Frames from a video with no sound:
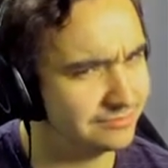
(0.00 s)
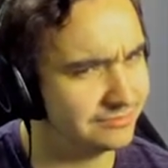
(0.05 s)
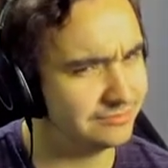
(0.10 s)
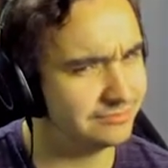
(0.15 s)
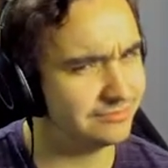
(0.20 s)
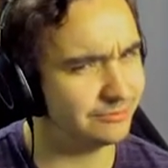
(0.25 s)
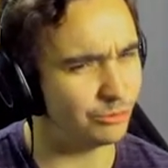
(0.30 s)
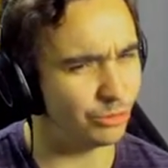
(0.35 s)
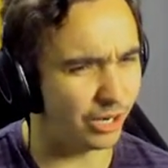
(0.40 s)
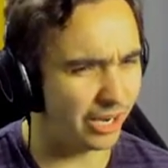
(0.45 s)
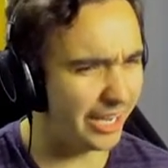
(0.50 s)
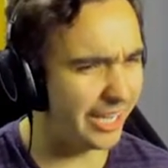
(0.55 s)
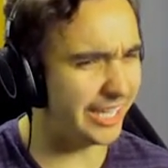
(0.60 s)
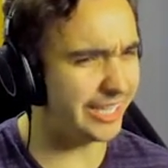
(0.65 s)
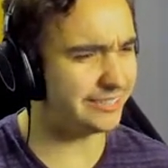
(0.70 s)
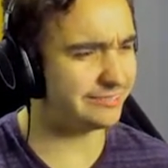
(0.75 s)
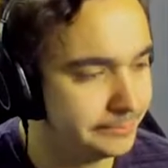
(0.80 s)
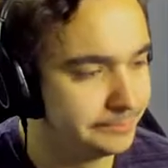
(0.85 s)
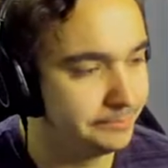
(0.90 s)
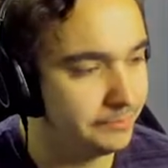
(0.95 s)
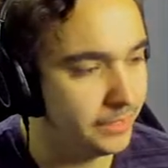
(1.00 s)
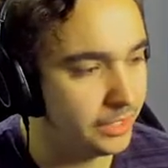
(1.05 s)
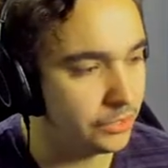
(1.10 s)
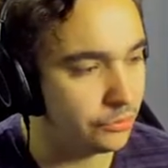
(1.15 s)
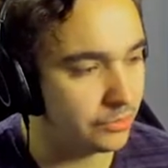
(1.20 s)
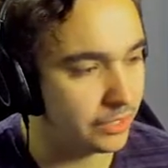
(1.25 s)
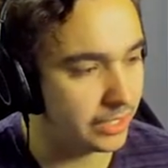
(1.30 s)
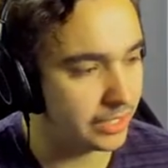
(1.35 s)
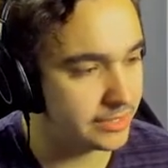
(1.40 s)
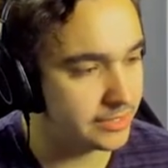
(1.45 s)
Right? You
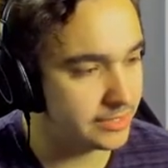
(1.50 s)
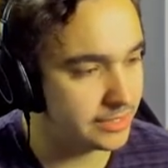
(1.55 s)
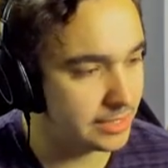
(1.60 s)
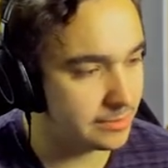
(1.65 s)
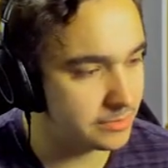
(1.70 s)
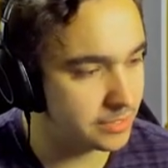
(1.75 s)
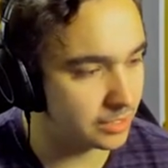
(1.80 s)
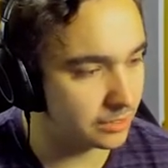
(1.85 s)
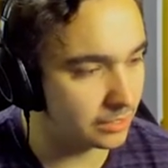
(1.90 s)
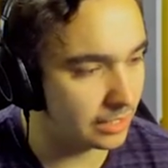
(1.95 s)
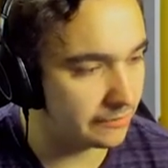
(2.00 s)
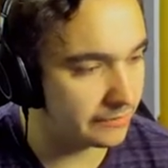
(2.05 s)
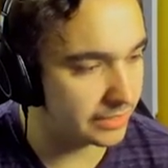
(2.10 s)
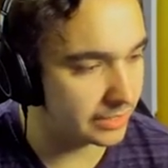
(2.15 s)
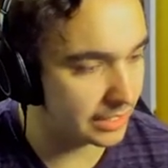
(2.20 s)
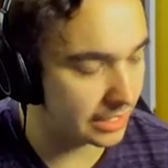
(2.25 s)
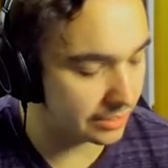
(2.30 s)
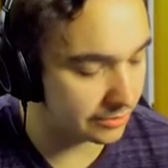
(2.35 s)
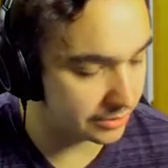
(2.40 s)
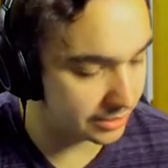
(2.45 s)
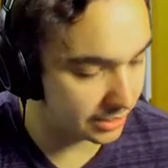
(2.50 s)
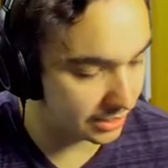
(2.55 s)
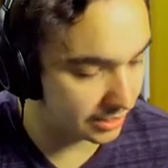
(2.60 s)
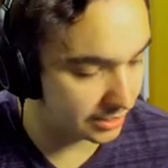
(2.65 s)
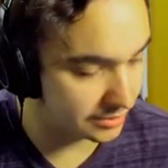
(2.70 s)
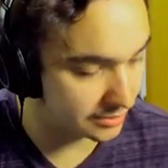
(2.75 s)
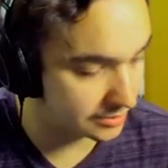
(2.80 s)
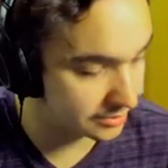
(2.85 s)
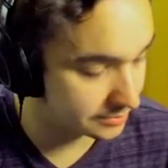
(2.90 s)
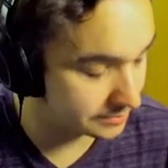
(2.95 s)
kids seem to love it
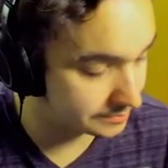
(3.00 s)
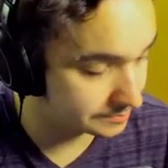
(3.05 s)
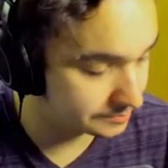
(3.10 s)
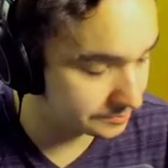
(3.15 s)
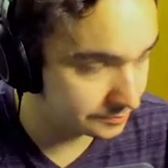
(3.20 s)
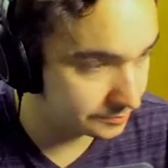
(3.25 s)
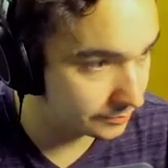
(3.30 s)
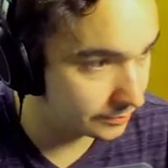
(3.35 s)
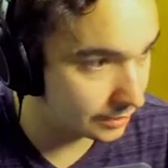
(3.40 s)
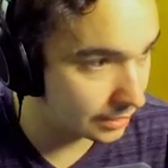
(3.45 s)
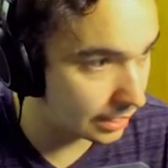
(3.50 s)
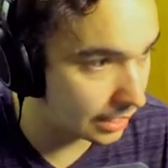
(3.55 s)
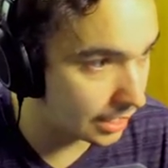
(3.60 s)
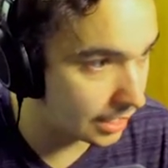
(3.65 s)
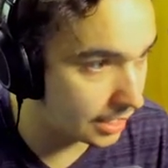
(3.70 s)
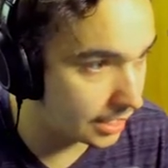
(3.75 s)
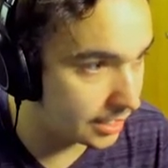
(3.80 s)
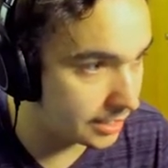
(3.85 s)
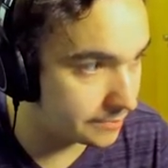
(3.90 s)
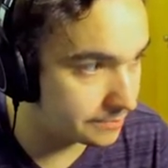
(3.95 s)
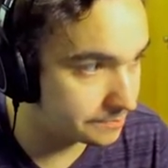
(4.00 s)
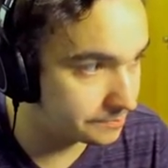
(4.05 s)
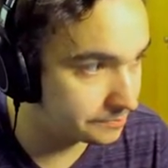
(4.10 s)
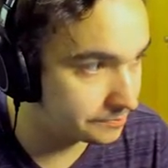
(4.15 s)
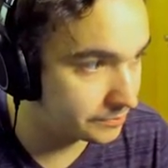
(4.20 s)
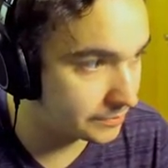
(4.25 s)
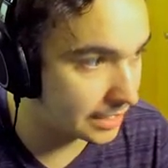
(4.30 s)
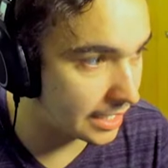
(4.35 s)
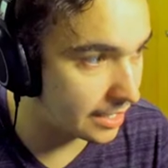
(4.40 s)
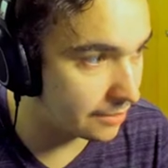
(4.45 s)
nowadays. I,
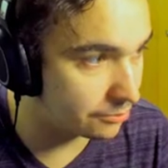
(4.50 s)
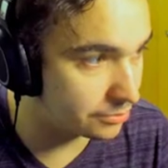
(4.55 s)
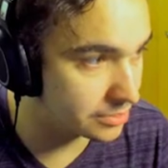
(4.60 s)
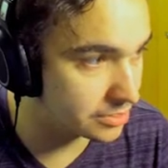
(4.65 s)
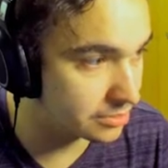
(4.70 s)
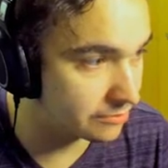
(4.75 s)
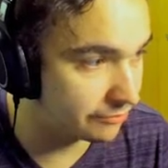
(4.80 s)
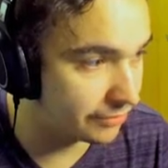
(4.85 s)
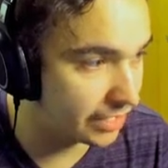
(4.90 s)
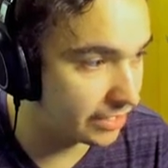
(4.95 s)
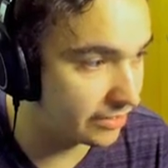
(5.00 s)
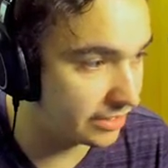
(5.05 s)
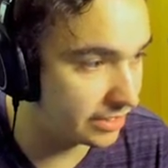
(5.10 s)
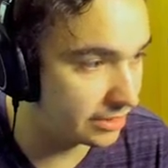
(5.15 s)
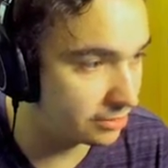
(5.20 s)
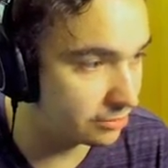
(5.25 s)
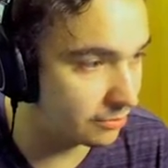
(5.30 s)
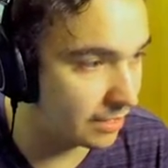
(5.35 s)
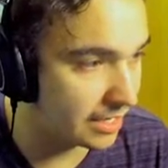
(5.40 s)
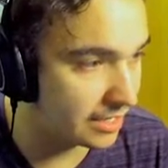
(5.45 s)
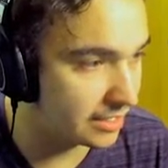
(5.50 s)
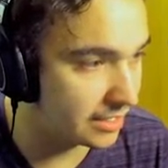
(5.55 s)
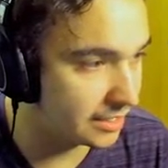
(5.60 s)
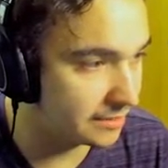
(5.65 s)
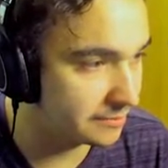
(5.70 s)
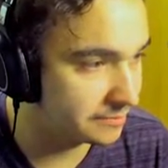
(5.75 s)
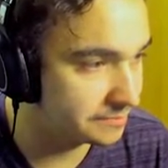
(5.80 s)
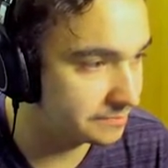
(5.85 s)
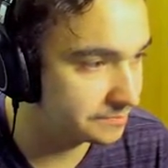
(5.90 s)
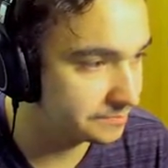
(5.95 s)
that was very
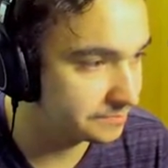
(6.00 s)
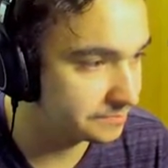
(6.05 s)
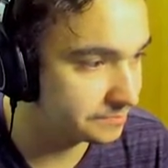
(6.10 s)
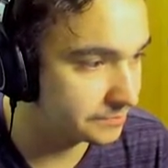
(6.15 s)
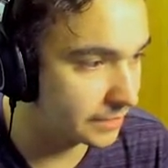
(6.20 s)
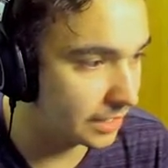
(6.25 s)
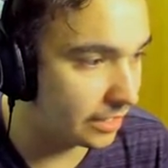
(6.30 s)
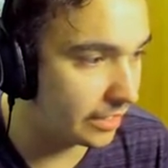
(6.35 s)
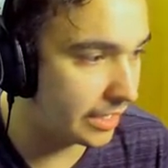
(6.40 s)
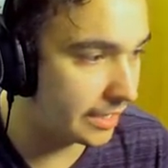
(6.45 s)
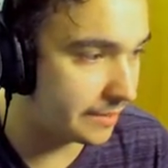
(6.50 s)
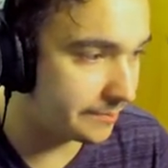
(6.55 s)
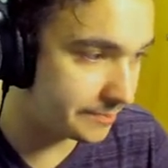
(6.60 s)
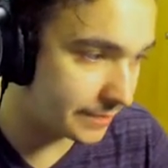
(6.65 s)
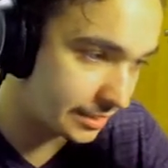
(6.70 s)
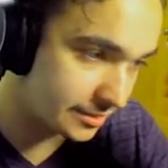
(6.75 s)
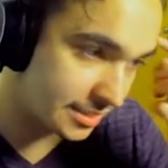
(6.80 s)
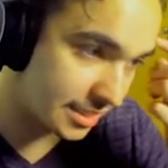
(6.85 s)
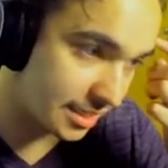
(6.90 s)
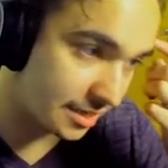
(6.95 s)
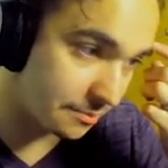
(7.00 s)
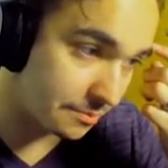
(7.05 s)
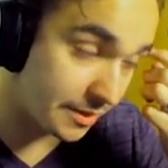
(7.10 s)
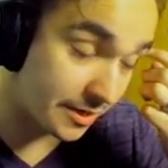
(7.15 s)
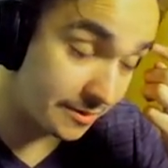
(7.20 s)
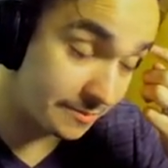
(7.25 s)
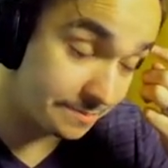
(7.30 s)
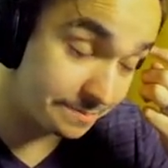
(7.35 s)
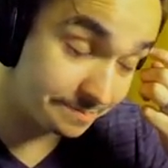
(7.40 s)
threatening. All right, I'll take a beer.